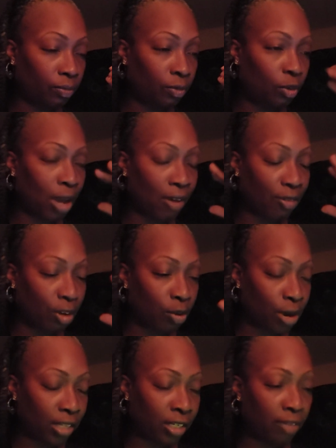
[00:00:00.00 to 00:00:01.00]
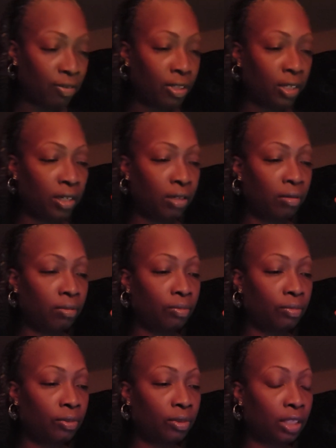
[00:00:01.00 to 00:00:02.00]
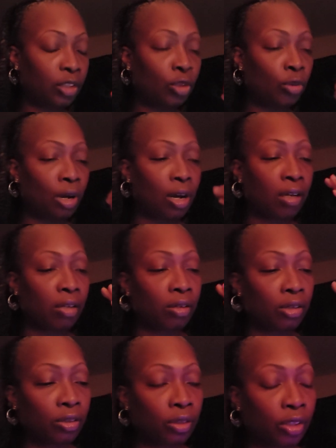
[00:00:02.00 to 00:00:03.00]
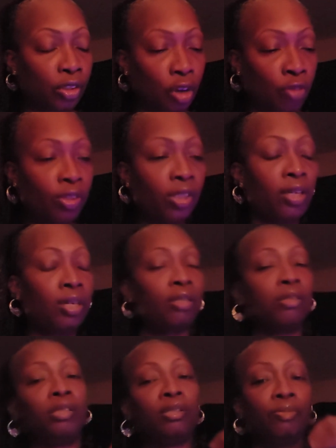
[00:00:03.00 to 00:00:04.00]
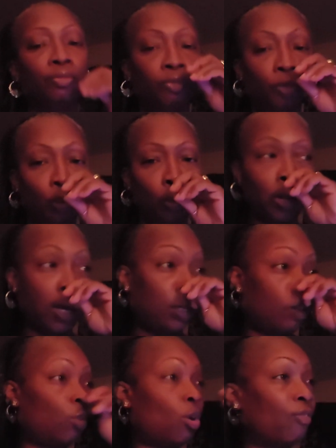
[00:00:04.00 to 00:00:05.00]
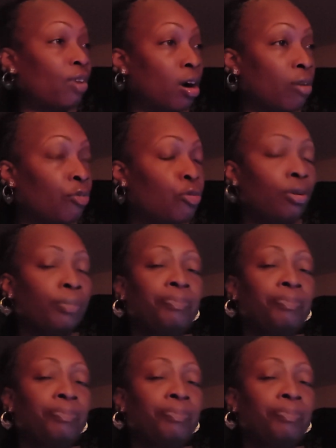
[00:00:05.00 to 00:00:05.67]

you have a creativity, that you are in service to others. You have an art form.